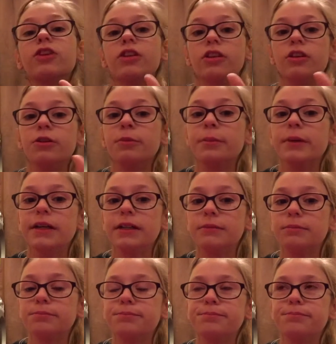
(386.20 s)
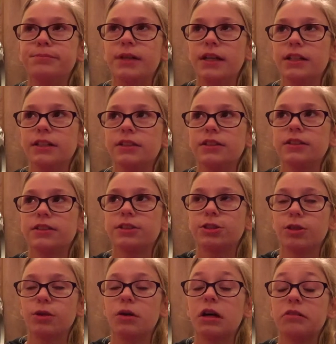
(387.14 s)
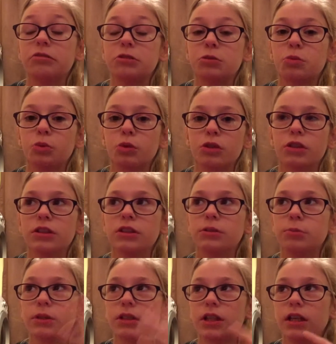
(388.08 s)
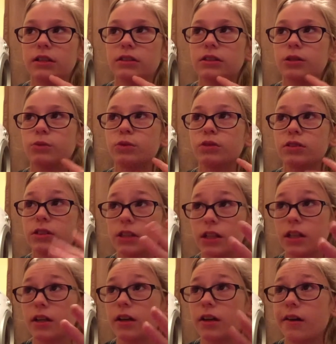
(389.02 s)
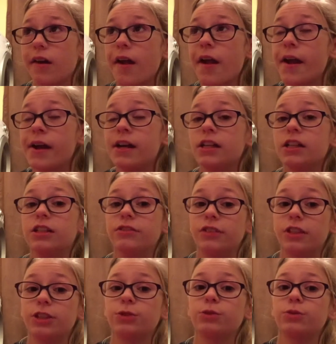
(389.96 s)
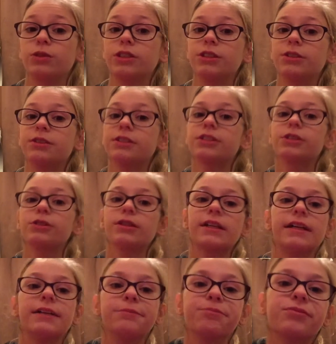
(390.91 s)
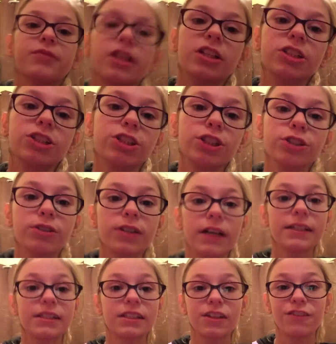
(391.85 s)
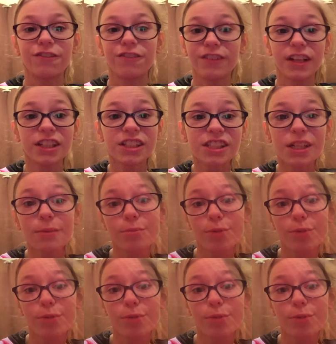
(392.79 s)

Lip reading: a little bit, but don't have to worry because it will sink eventually. So yeah, I'll show you guys the finishing